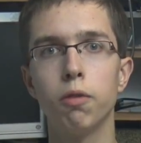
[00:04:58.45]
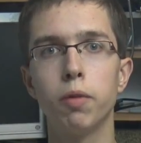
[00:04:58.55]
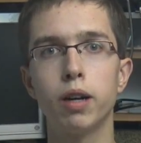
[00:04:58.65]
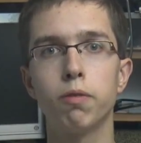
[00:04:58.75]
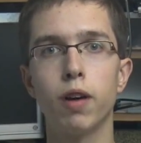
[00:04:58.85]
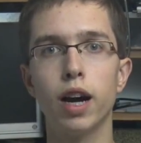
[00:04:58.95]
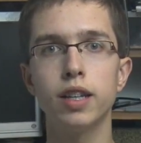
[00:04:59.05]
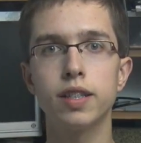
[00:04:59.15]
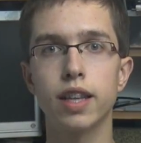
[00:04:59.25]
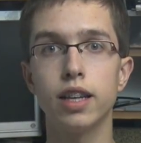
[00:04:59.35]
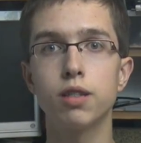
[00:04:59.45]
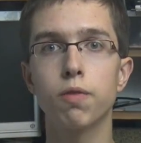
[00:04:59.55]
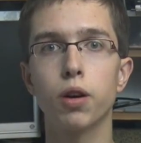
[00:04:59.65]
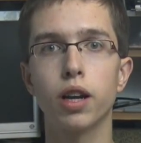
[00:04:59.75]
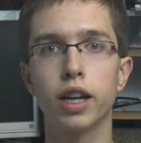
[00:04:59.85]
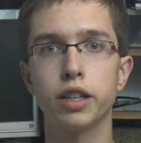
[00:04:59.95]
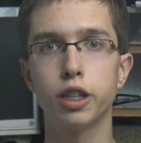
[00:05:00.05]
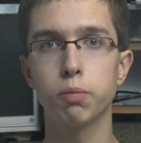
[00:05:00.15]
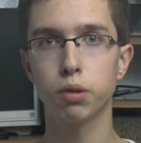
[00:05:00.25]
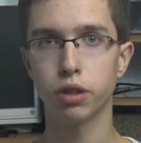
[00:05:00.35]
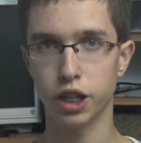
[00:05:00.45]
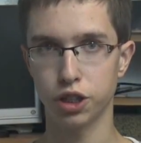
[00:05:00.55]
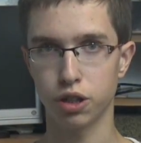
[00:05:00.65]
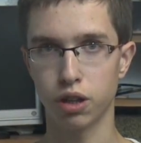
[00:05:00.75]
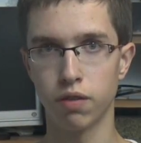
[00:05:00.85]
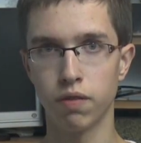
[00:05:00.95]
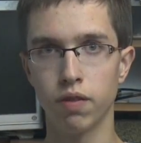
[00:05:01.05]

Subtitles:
where phi stands for electric potential.